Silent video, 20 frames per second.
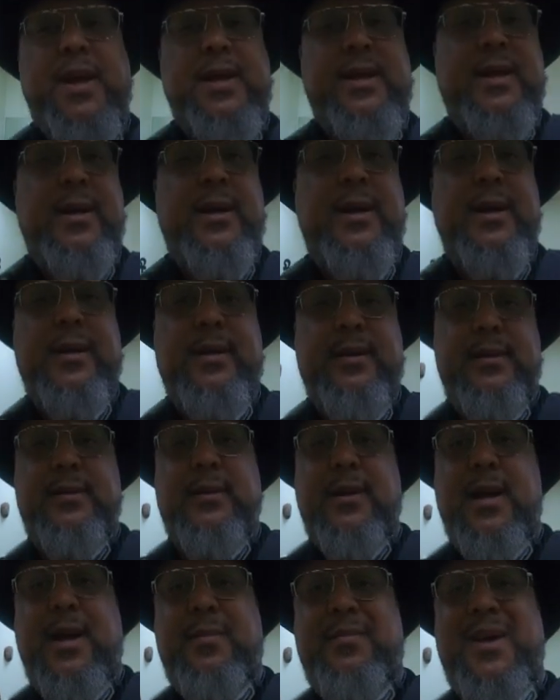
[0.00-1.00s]
not a.
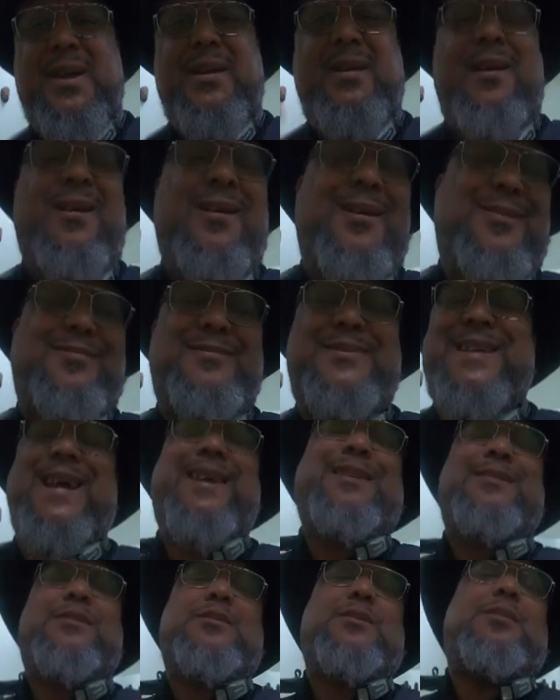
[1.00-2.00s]
I'm not all
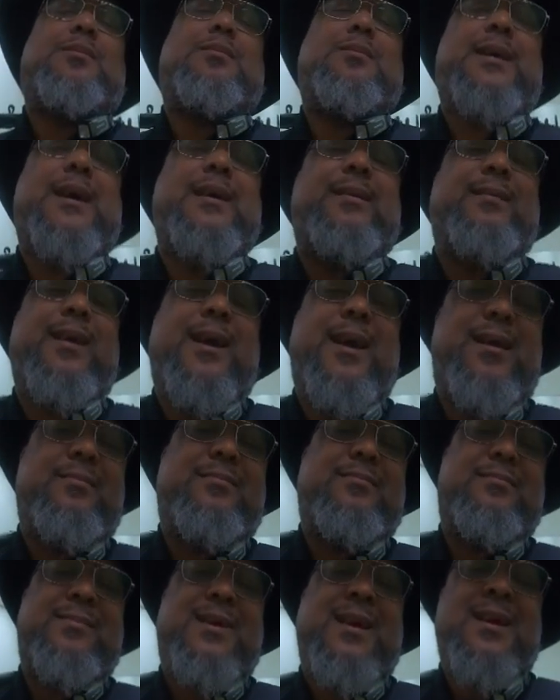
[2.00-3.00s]
technical like
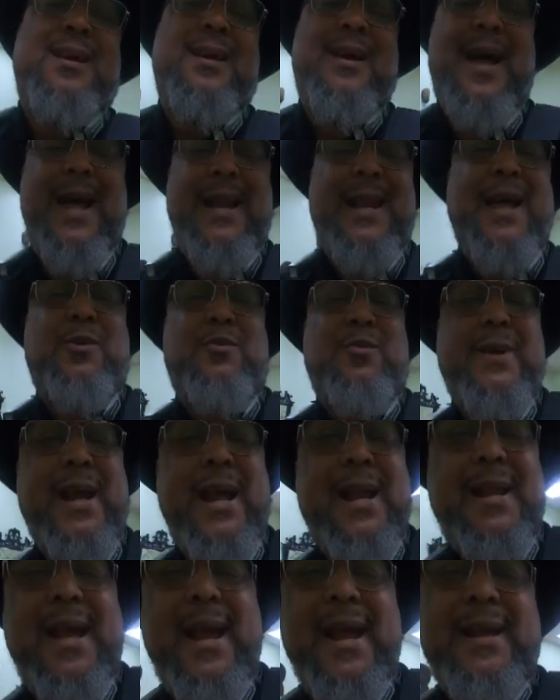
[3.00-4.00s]
that. I like what
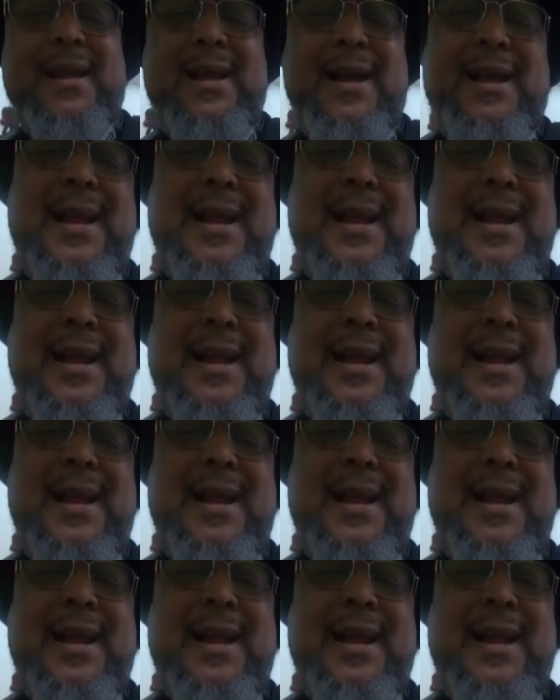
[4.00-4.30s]
I like.